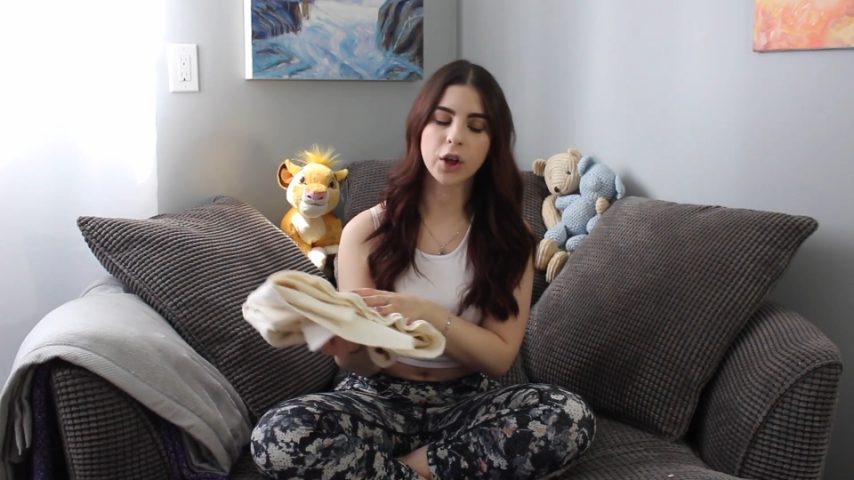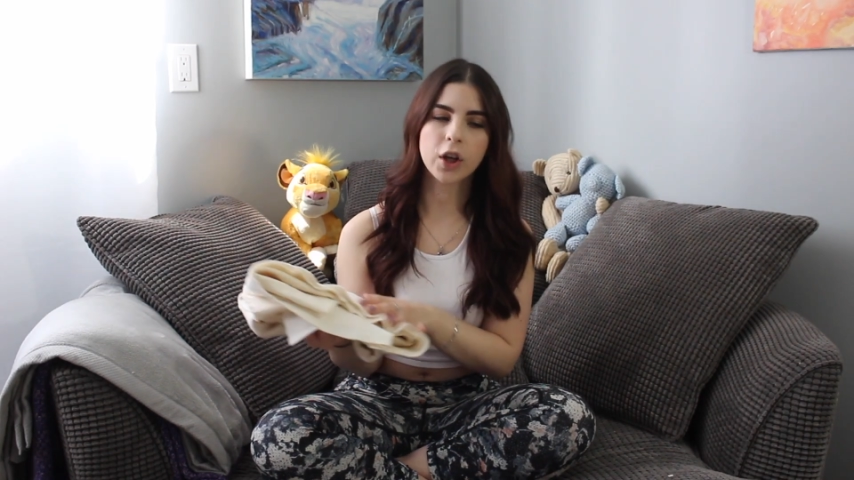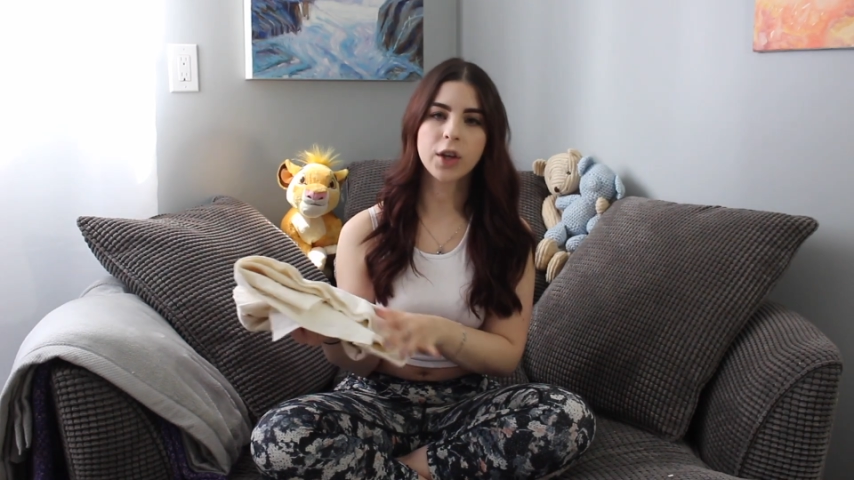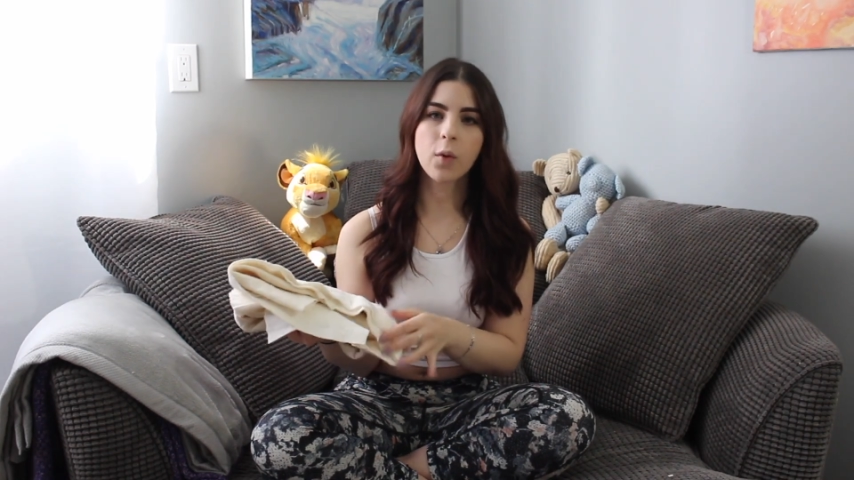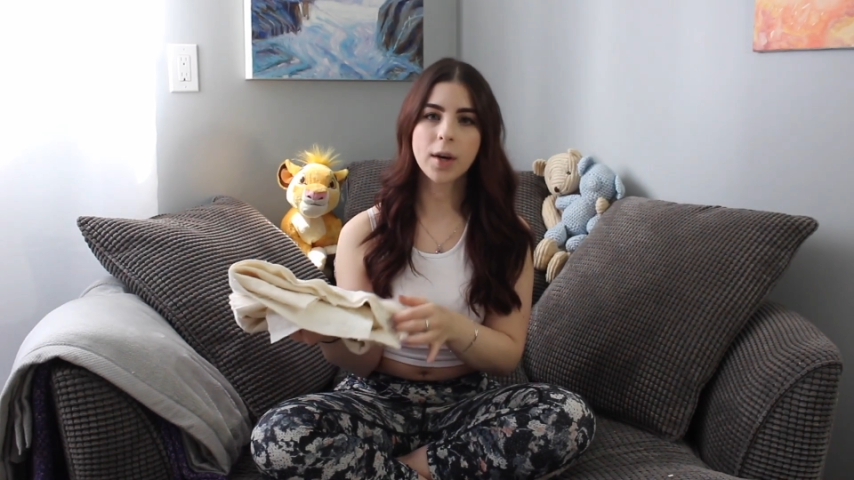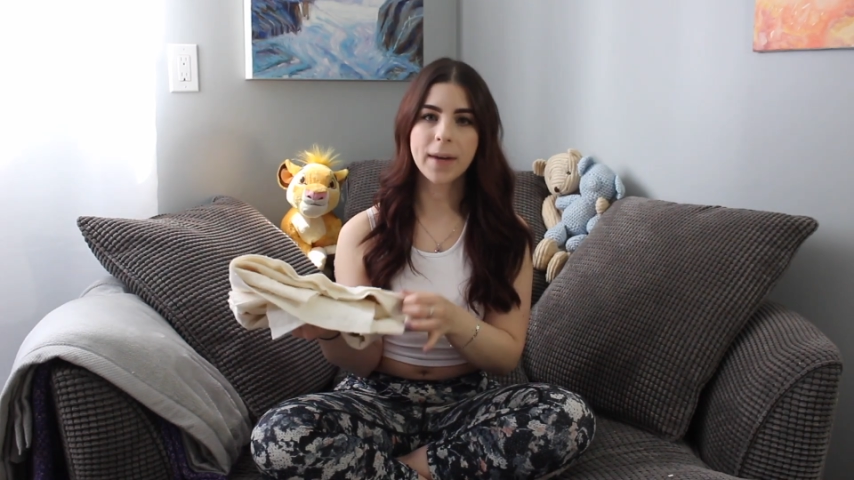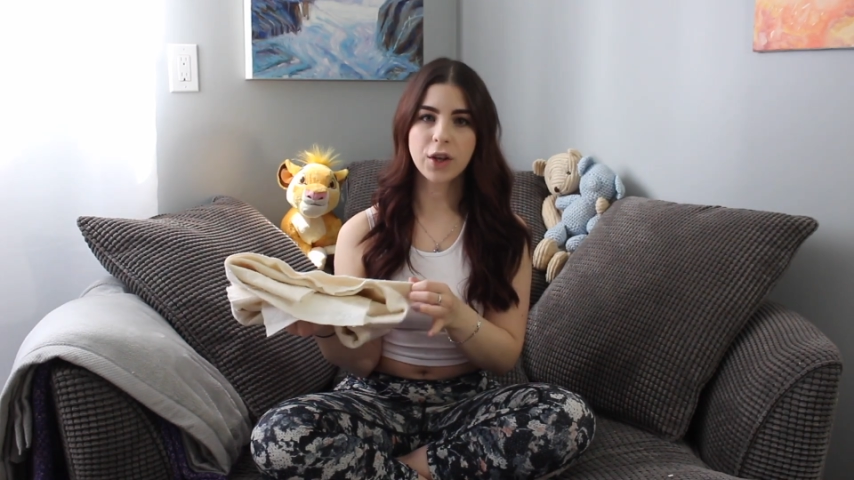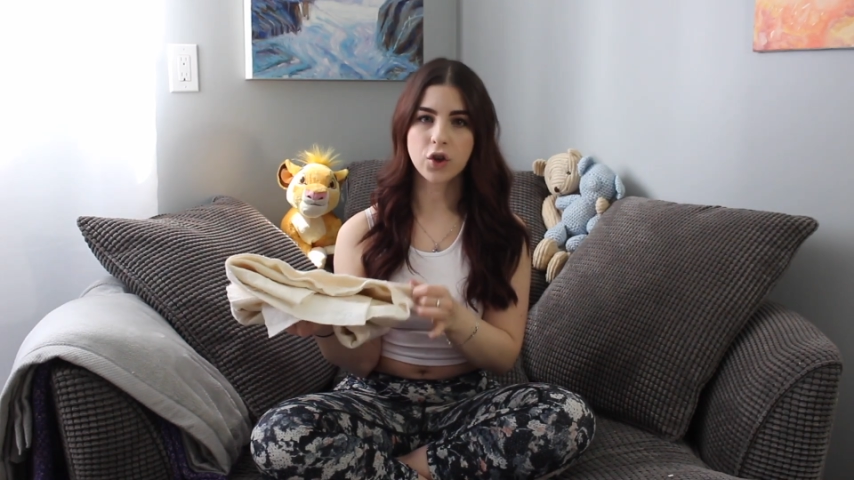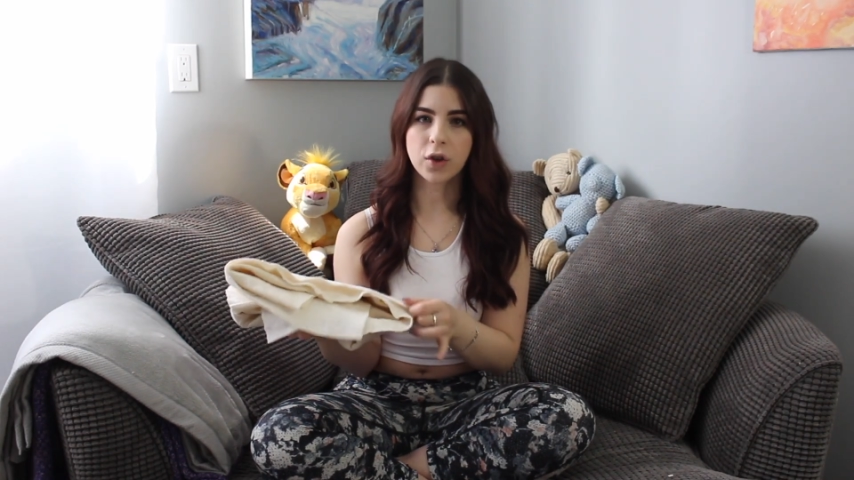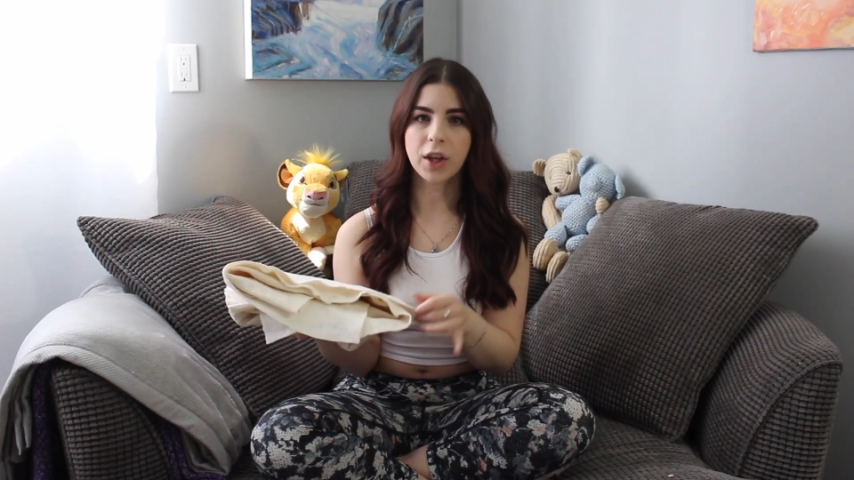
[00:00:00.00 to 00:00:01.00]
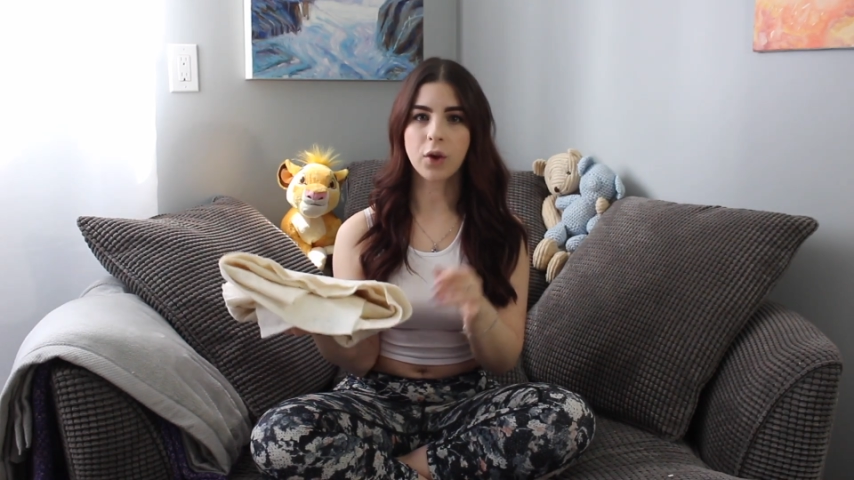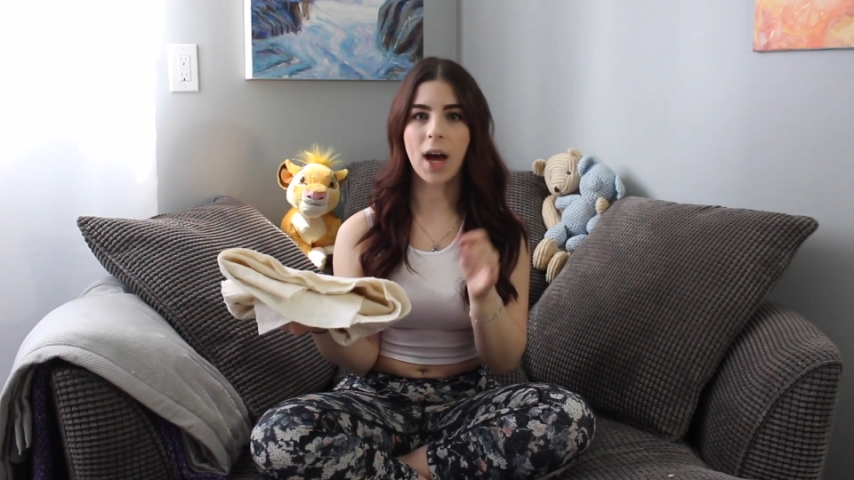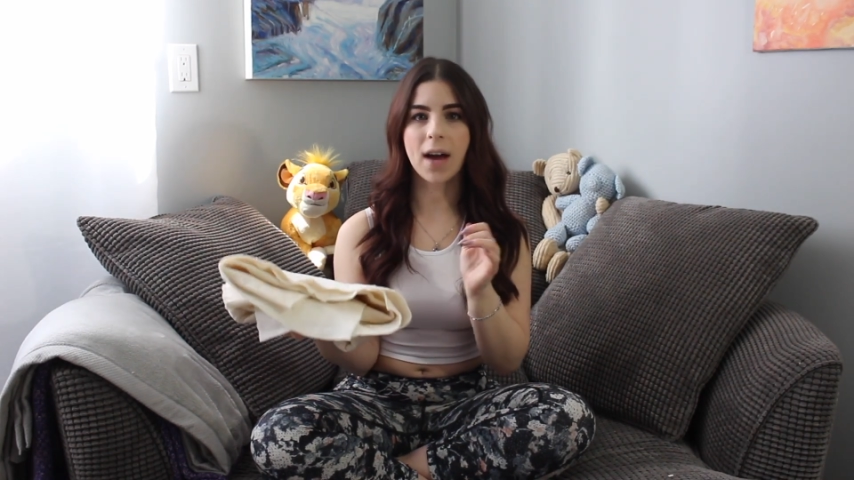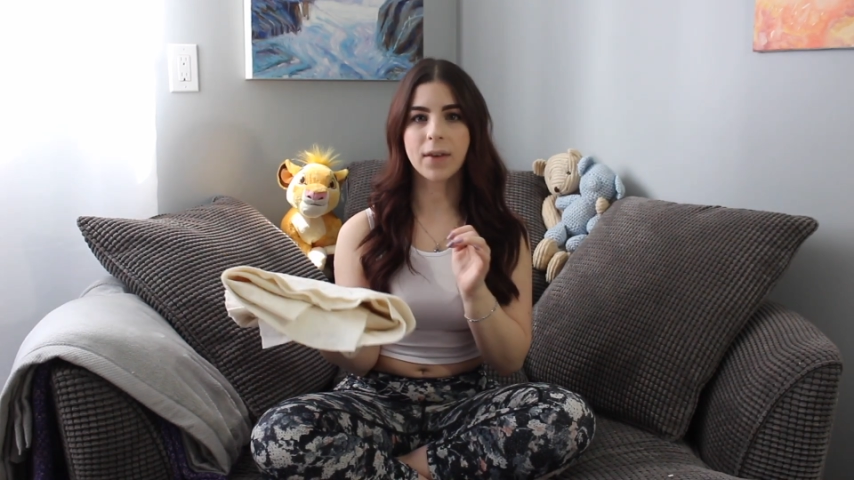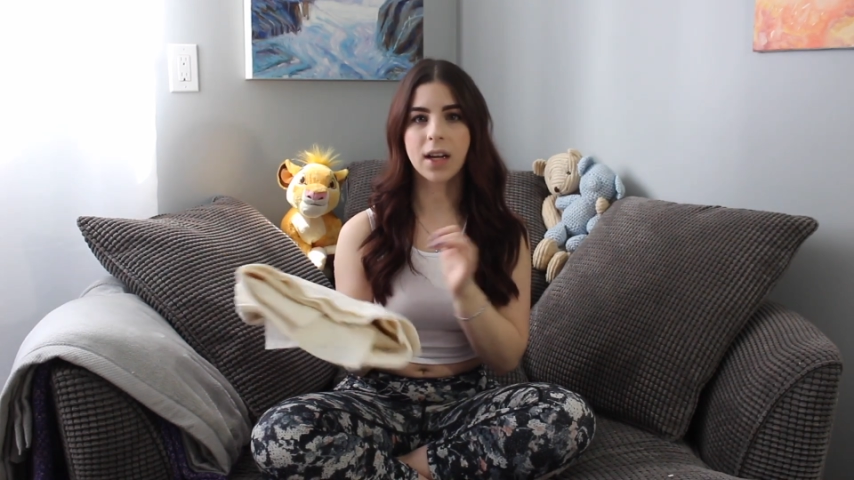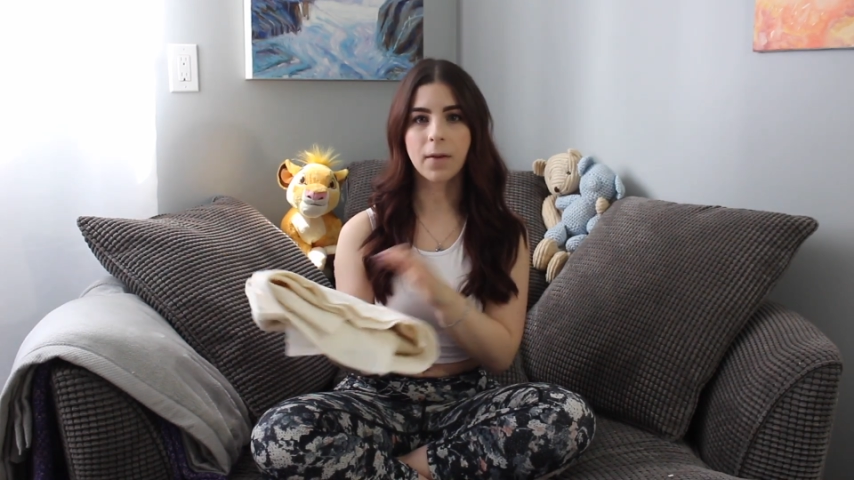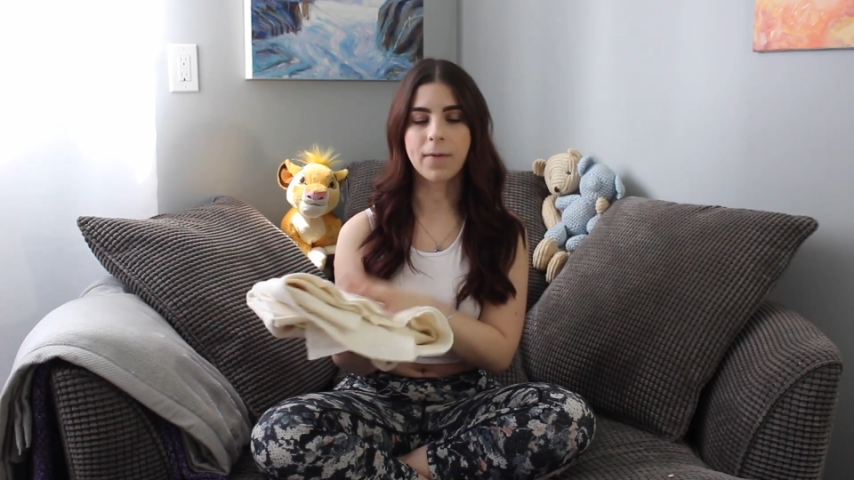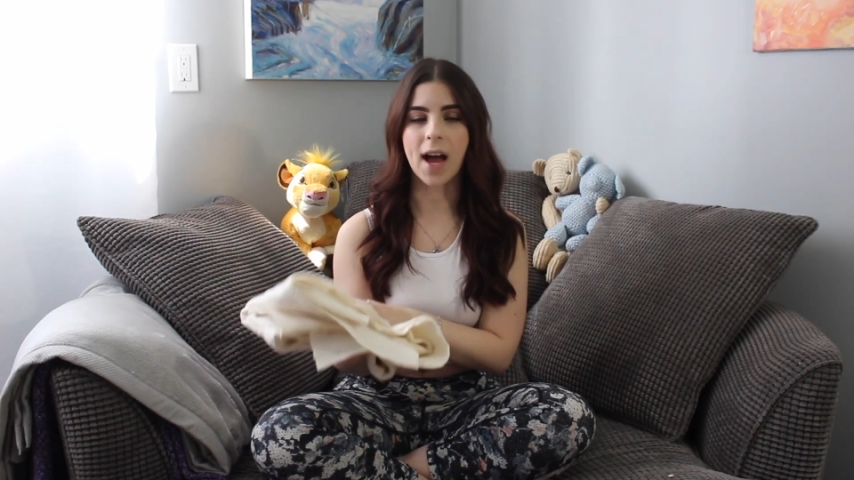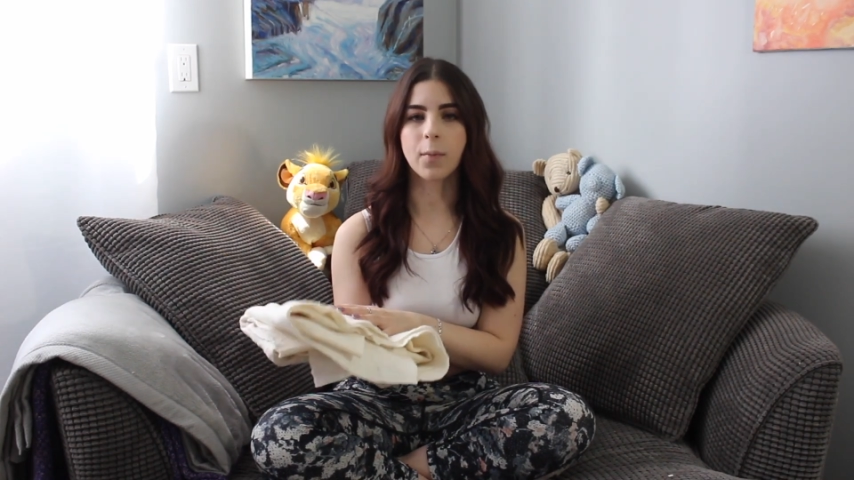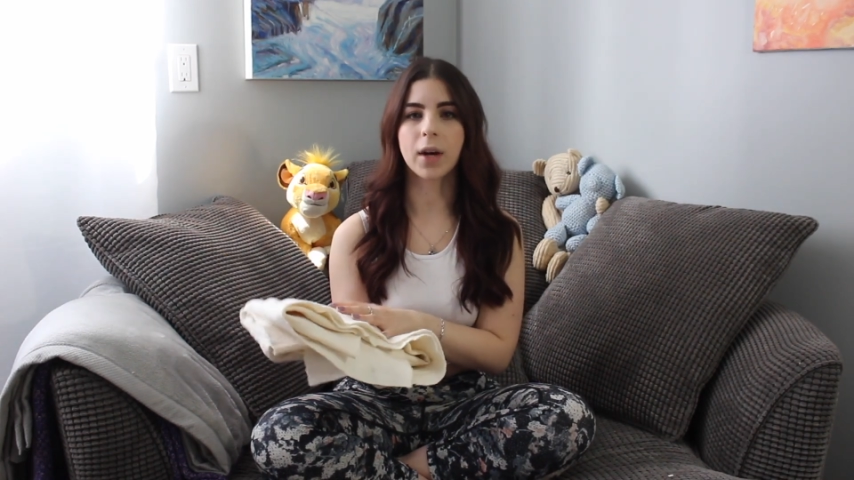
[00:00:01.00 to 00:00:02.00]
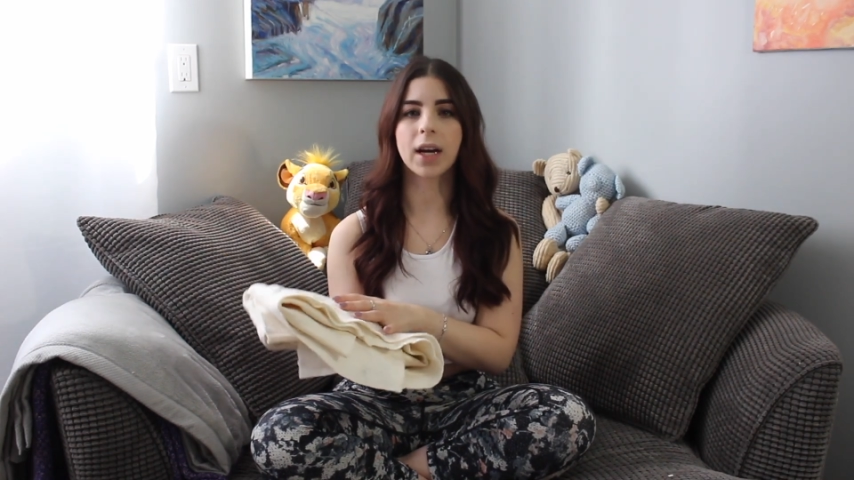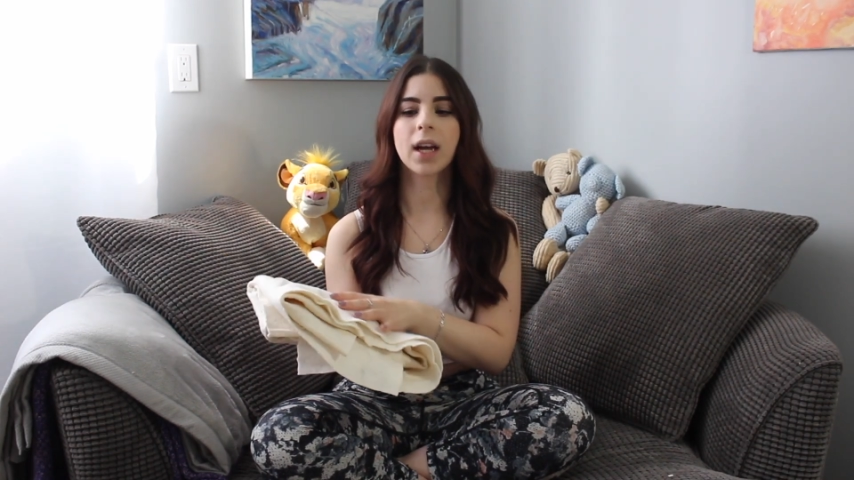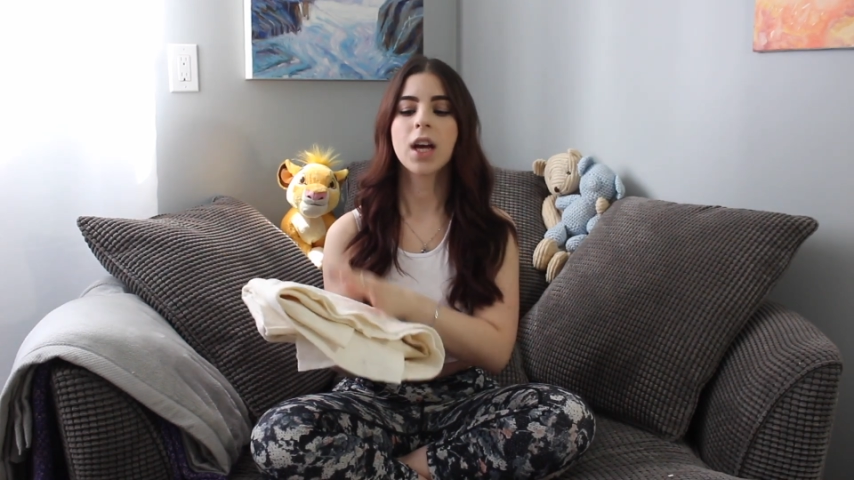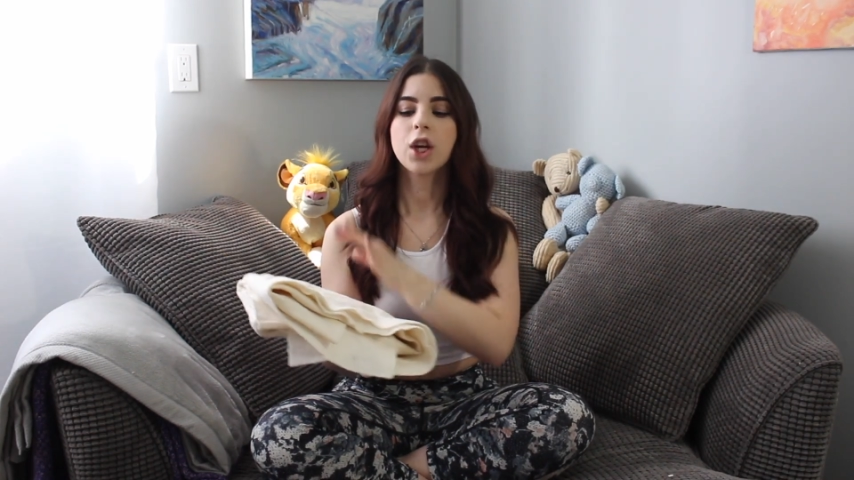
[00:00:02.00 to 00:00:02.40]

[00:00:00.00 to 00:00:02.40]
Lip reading: you're going to want to make sure that you have enough fabric